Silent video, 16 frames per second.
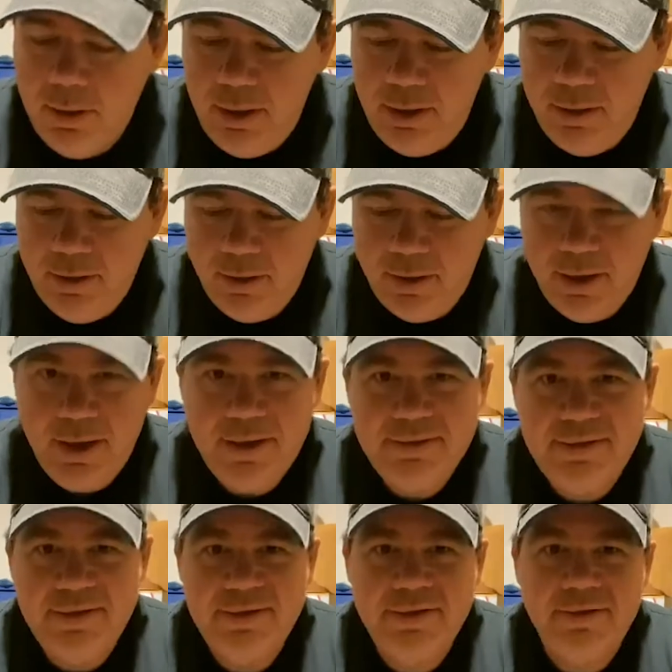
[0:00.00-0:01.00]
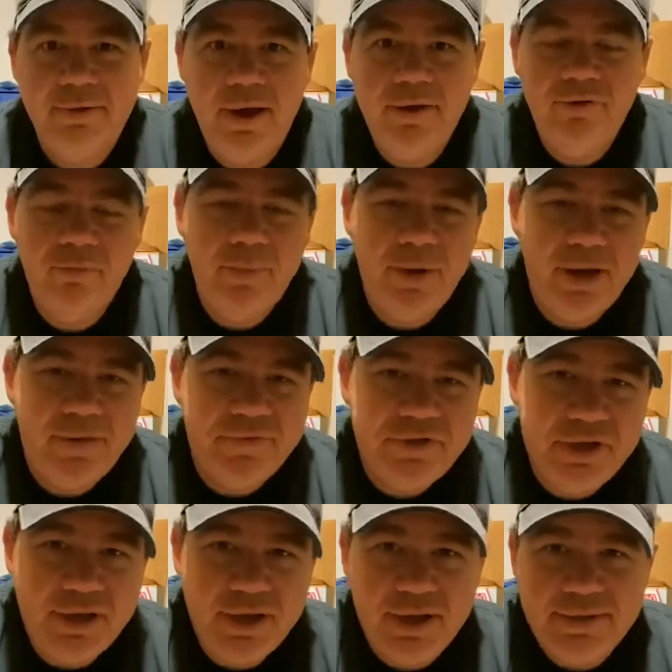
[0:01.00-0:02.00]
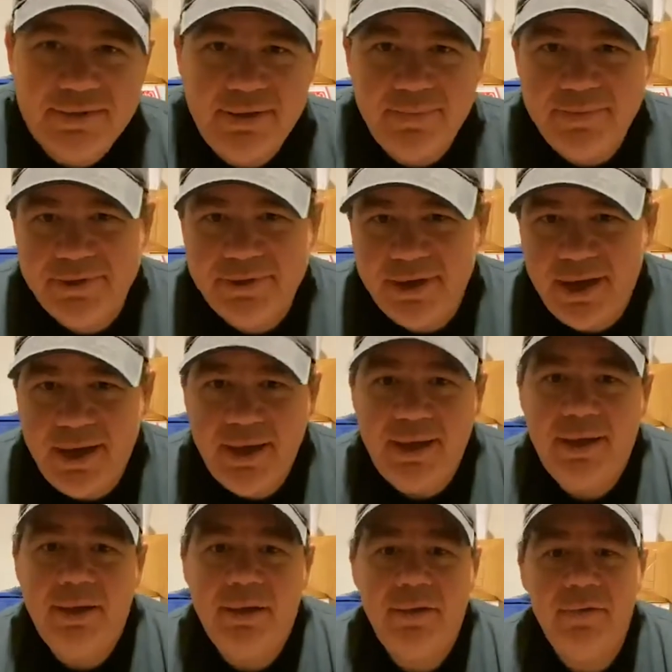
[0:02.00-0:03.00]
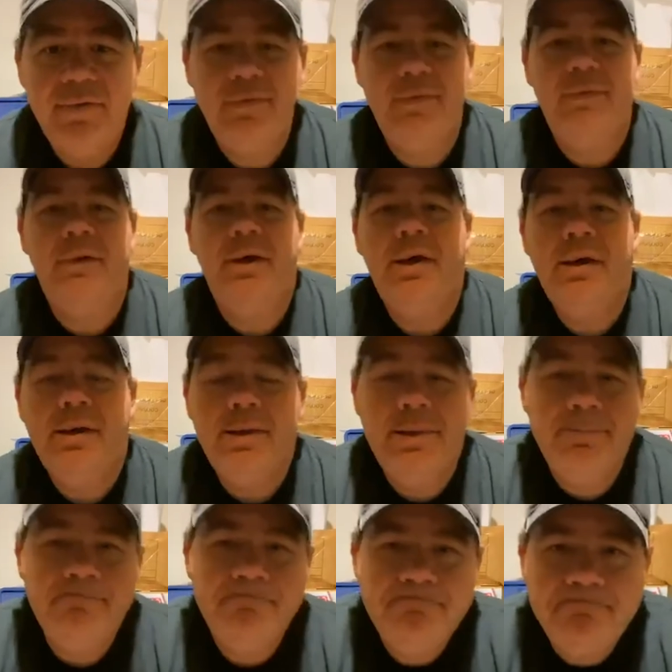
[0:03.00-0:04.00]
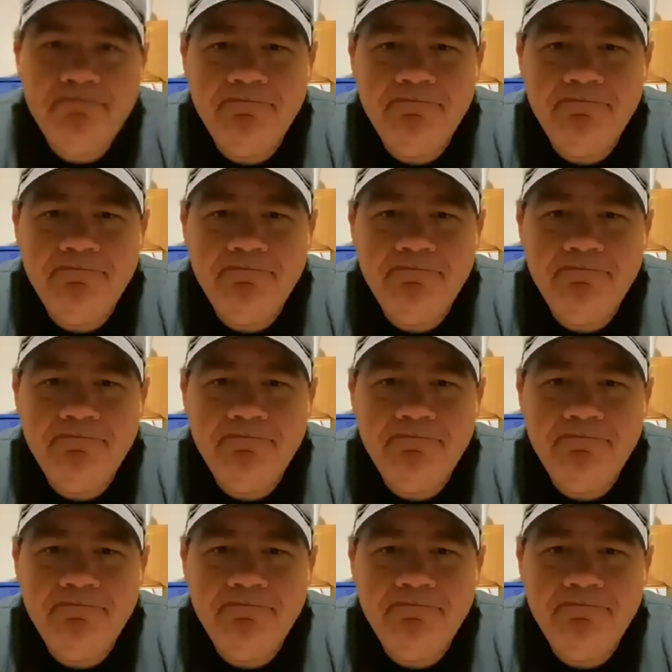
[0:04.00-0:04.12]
Hey there, guys. This is Greg from NFG Customs, and I